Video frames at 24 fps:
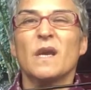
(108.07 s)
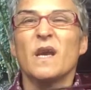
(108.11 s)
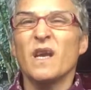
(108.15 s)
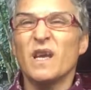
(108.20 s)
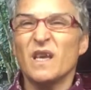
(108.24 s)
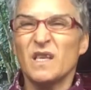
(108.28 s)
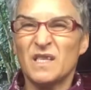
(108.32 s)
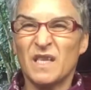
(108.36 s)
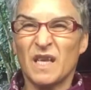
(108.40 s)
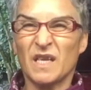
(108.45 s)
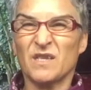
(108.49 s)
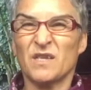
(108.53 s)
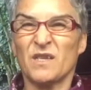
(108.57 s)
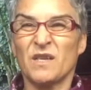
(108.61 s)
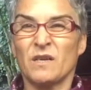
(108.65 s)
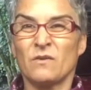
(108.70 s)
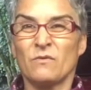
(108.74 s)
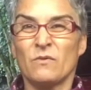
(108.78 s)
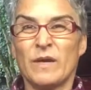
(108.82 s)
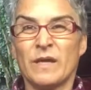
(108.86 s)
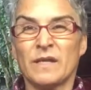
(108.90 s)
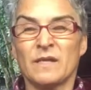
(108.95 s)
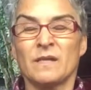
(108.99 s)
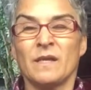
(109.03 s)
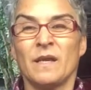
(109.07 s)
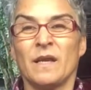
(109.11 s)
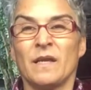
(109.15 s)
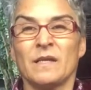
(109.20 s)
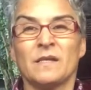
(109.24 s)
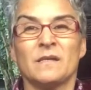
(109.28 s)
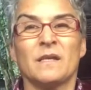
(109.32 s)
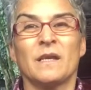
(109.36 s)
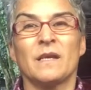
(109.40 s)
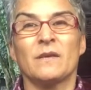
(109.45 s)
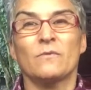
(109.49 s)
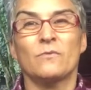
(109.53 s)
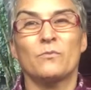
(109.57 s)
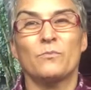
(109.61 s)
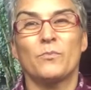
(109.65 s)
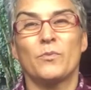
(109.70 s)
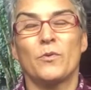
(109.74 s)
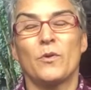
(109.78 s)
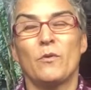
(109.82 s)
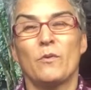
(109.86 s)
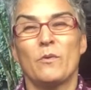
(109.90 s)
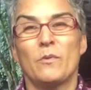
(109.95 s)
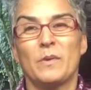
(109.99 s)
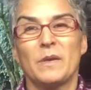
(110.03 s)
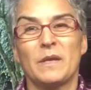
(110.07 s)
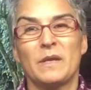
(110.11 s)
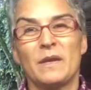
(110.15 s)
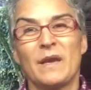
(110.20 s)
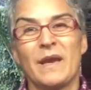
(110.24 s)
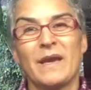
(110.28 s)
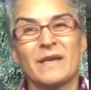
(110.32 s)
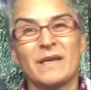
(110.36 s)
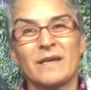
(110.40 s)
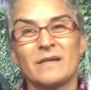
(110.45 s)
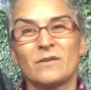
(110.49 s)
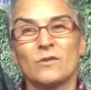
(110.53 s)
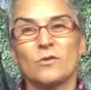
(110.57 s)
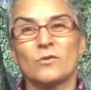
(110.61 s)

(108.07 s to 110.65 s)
It's actually quite nice. I could probably hang it